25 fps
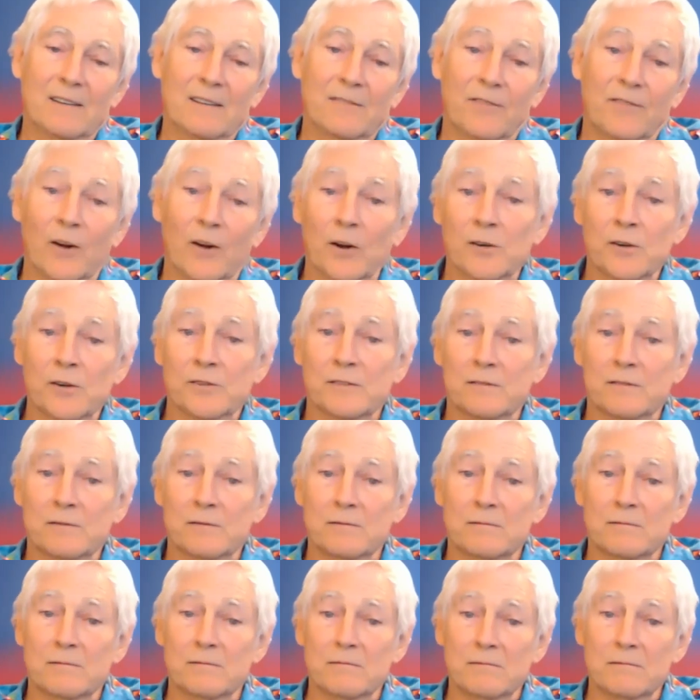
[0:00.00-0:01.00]
first
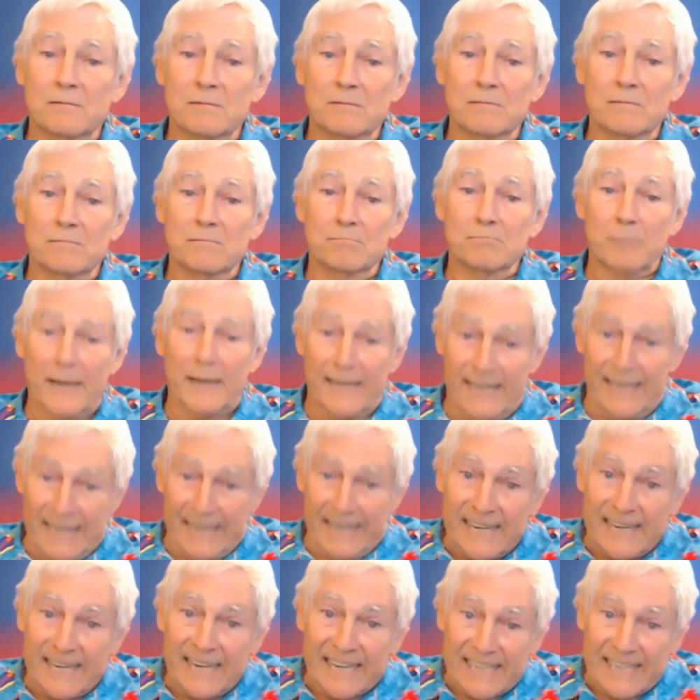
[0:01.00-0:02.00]

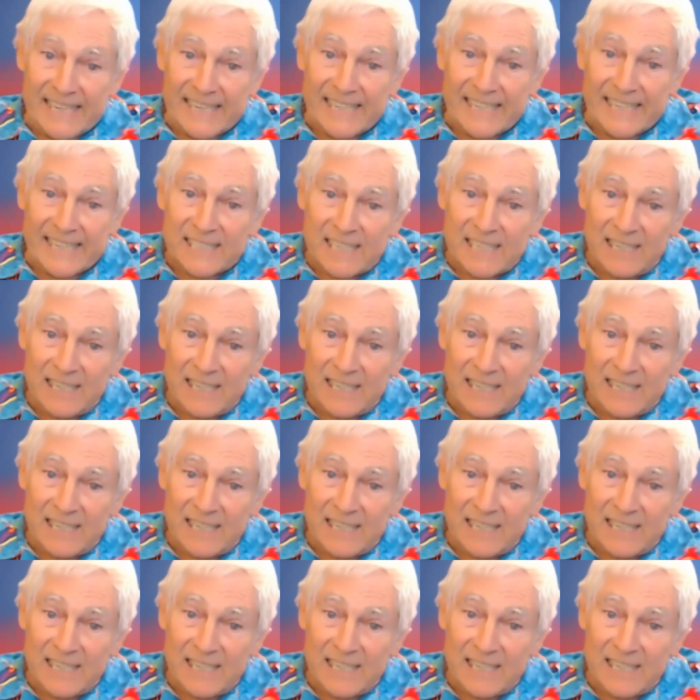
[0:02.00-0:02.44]
beginning it.